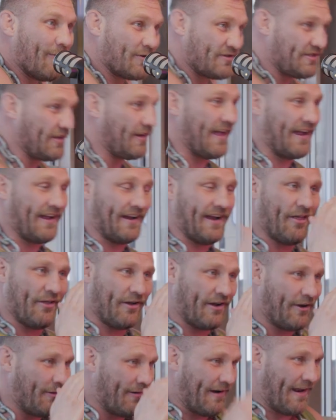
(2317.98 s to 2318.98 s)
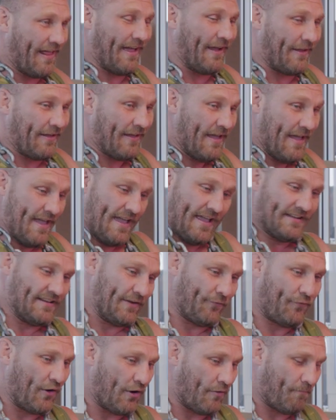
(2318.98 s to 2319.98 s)
Or so like another good one, is
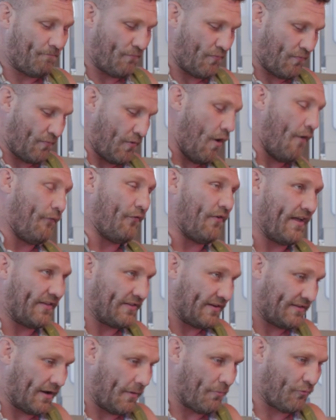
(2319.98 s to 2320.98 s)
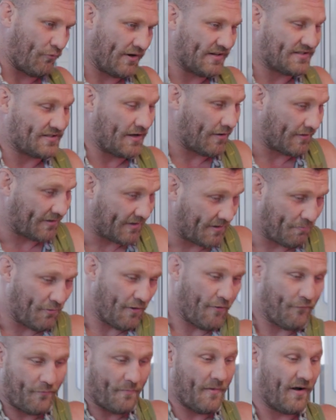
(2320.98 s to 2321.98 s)
if you're going for like the double wrist lock, the
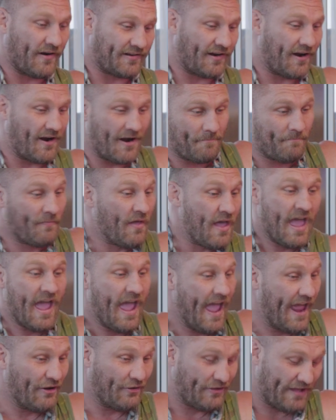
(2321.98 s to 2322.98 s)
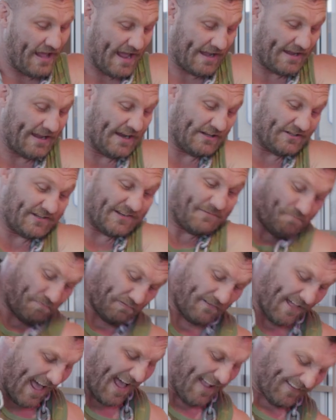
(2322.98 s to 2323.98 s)
Kimura from on top, and you can't get it, just
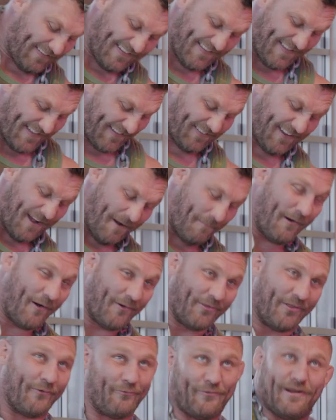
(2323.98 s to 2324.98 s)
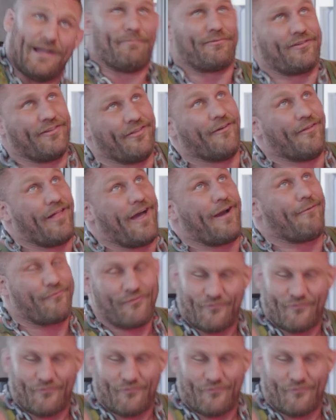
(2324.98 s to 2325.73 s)
blasting the elbow in the ribs, and they're like,